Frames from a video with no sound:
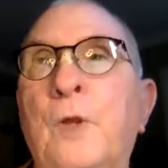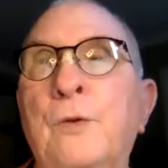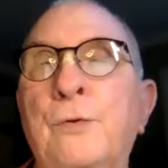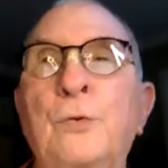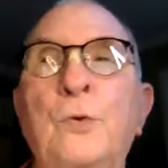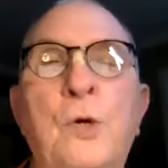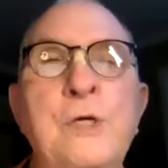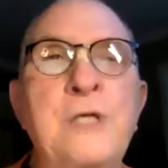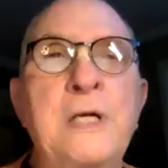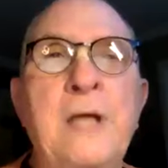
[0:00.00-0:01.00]
through
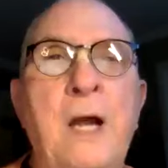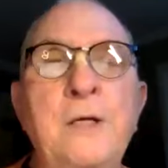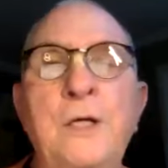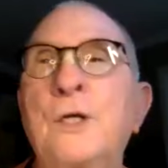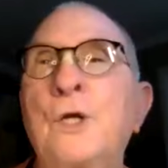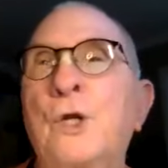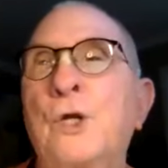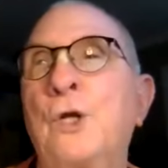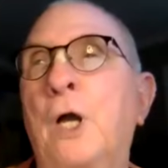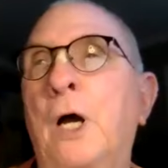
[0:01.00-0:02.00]
Lord Chaitanya,
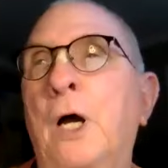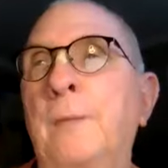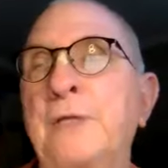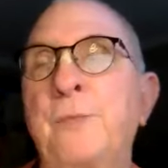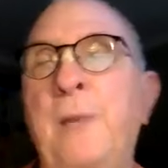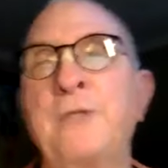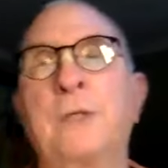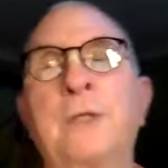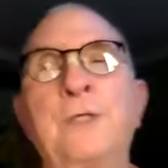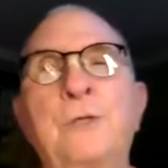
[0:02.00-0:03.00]

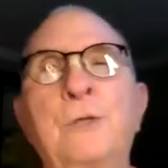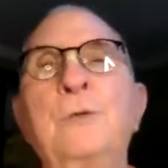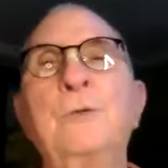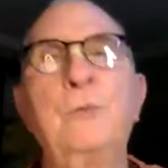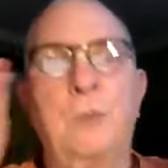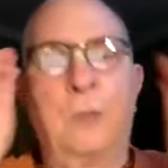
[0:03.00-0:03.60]
especially two